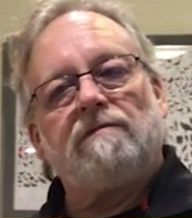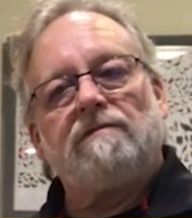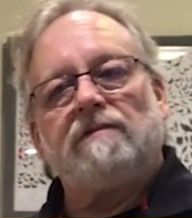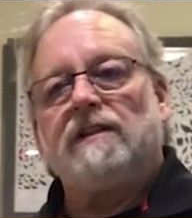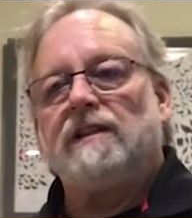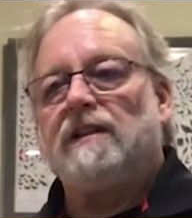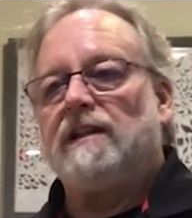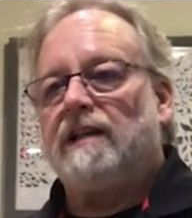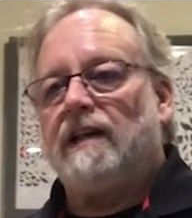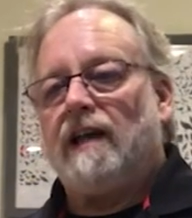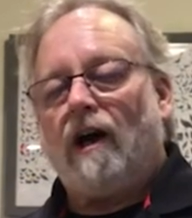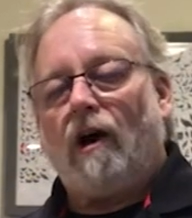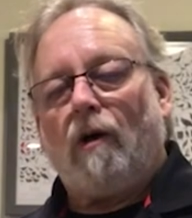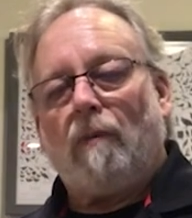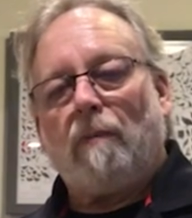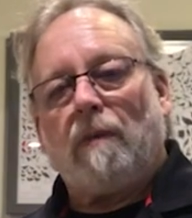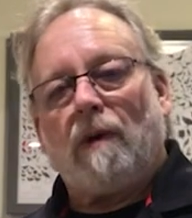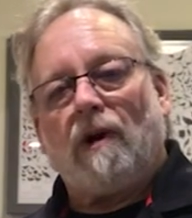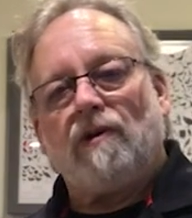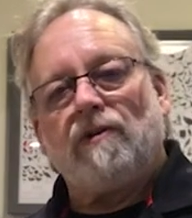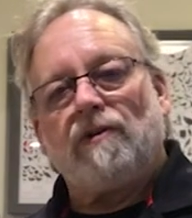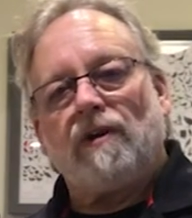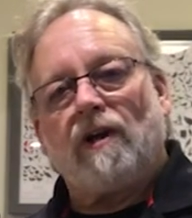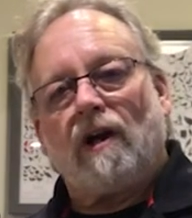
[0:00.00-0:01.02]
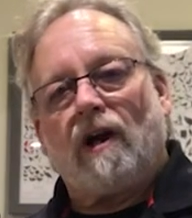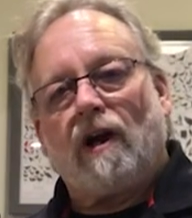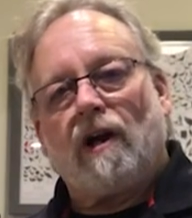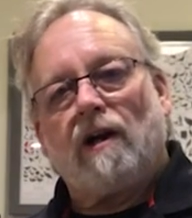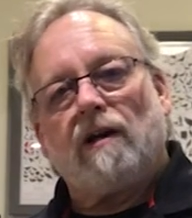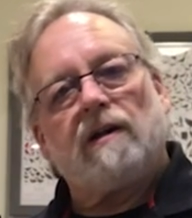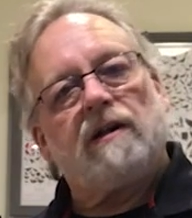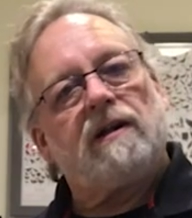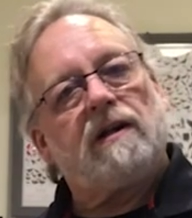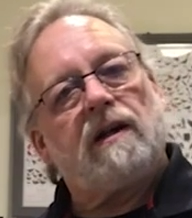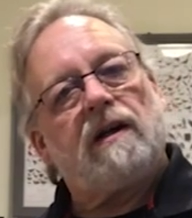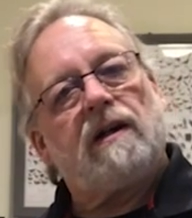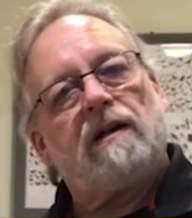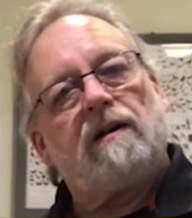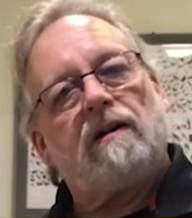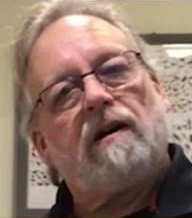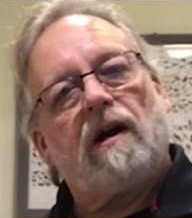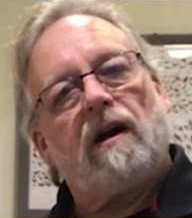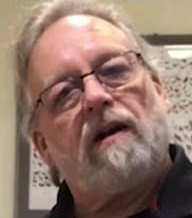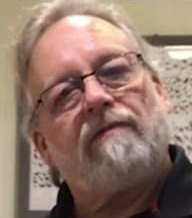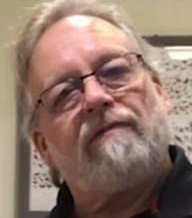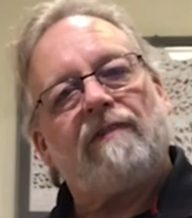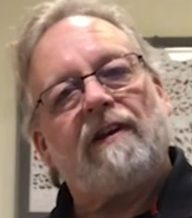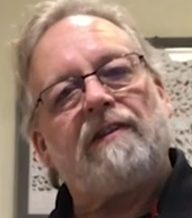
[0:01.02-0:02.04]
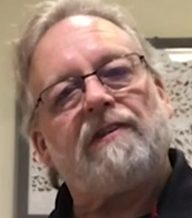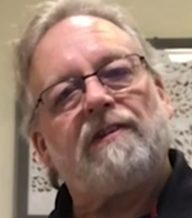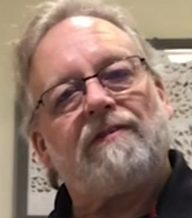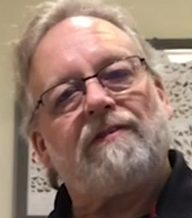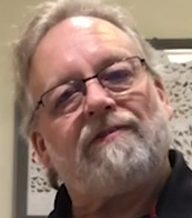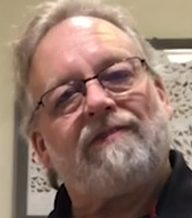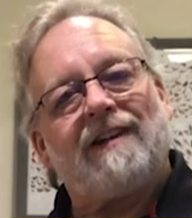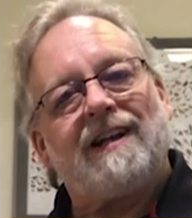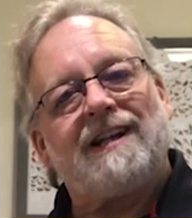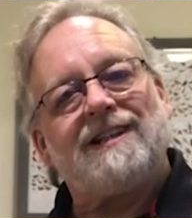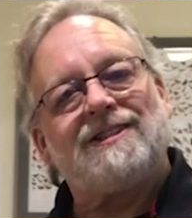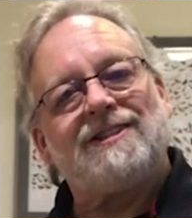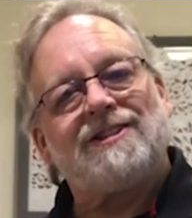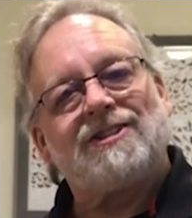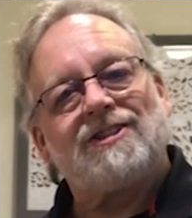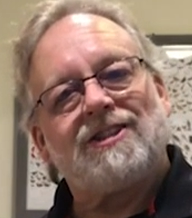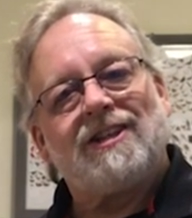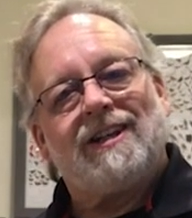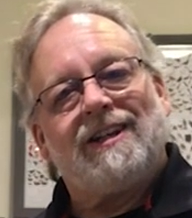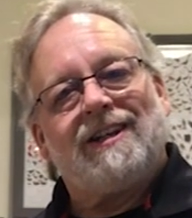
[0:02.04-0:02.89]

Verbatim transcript: really help out our, uh, our feather friends